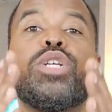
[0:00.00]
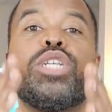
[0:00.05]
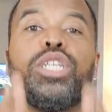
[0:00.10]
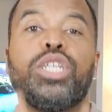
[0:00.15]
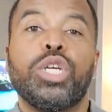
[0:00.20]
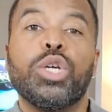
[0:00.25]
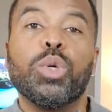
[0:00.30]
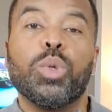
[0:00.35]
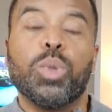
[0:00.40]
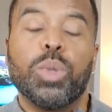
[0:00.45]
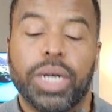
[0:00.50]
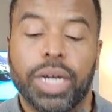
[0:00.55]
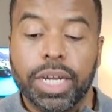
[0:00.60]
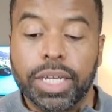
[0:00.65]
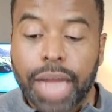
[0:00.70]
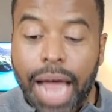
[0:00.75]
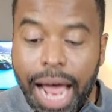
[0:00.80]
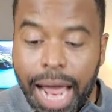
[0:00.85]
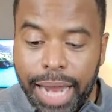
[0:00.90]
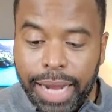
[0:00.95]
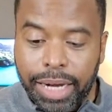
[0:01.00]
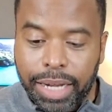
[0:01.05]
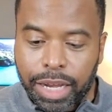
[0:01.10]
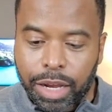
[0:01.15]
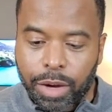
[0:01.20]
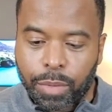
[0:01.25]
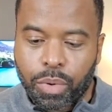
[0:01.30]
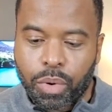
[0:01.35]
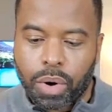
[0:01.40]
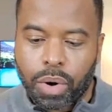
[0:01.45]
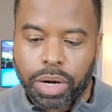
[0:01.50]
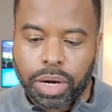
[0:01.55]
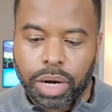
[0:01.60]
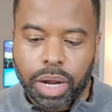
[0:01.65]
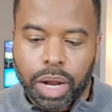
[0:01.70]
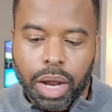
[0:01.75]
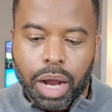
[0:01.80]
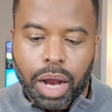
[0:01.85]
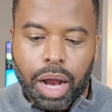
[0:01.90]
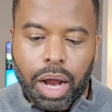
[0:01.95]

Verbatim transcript: you. It's highly important.